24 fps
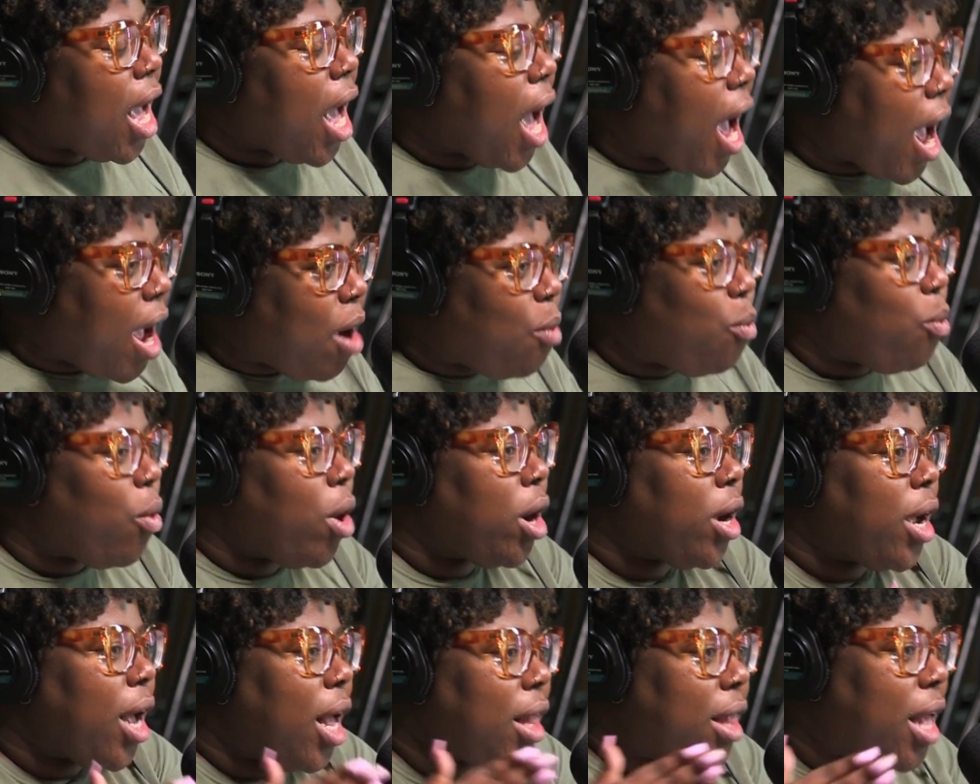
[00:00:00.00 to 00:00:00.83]
I
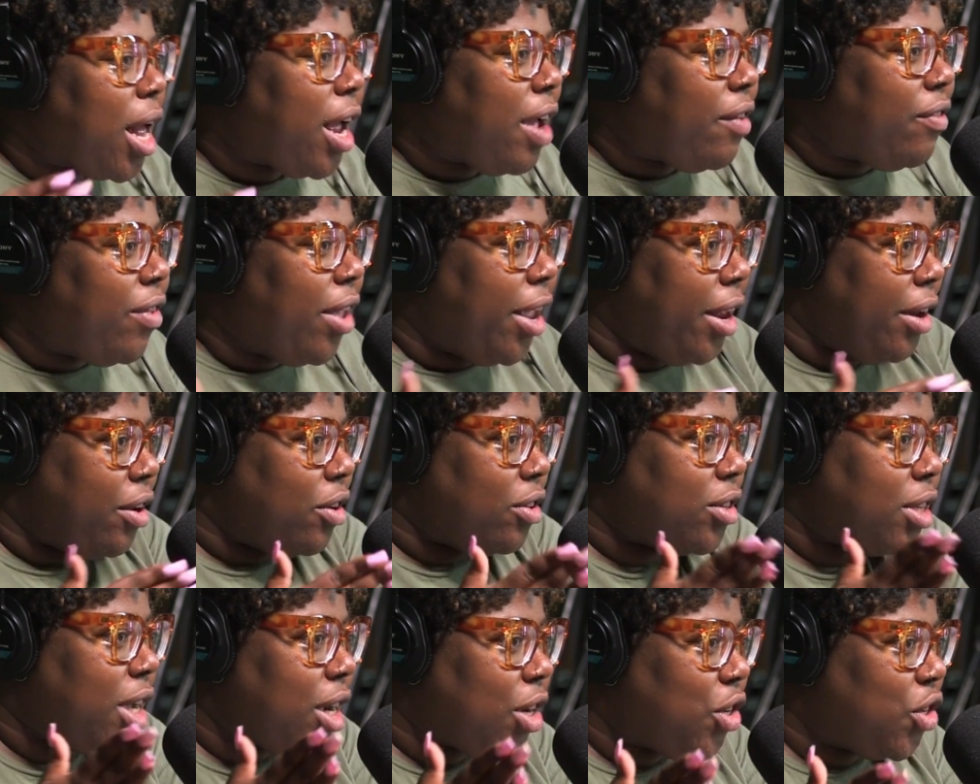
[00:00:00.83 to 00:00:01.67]
work at a lot of the
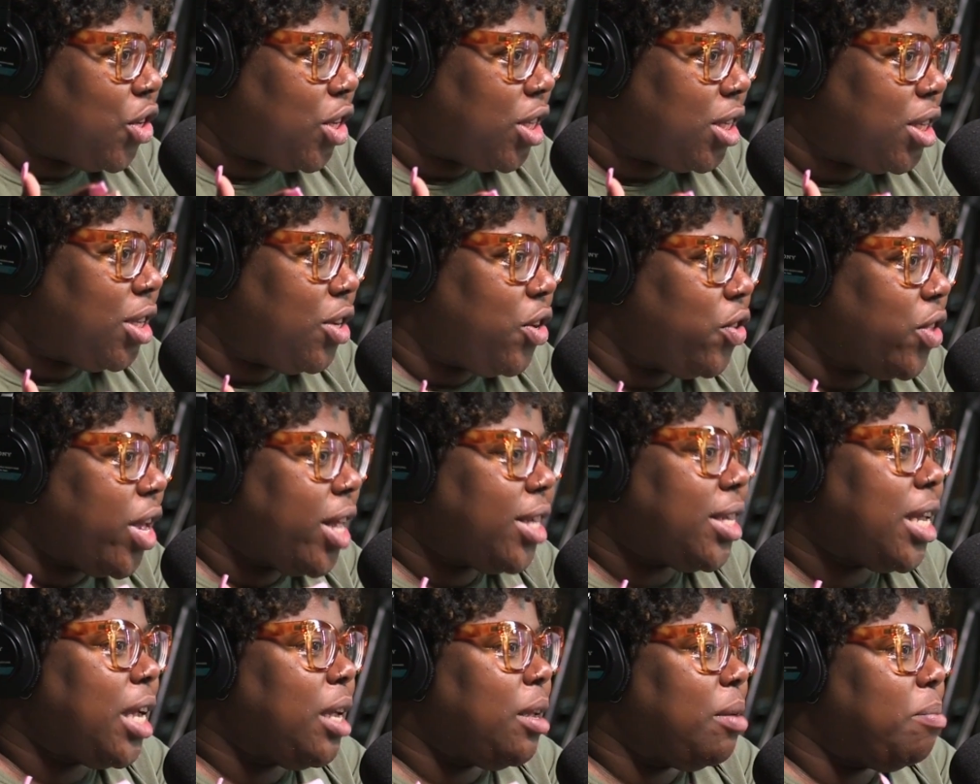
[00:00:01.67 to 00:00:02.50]
intersections, you know,
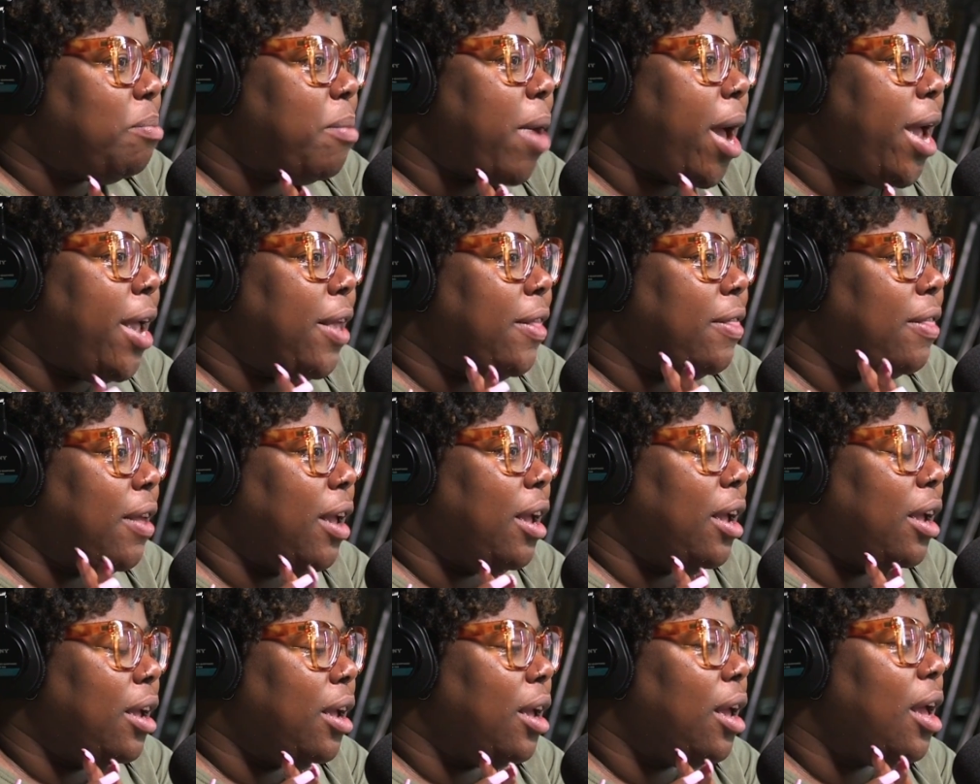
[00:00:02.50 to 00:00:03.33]
that's like my
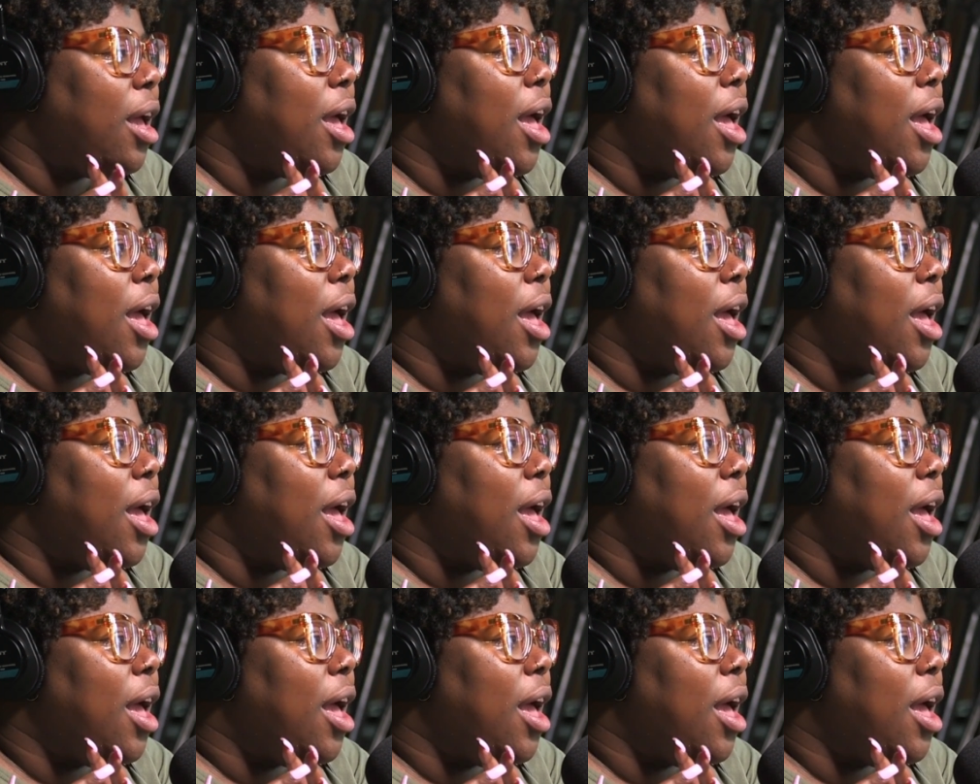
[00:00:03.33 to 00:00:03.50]
thing.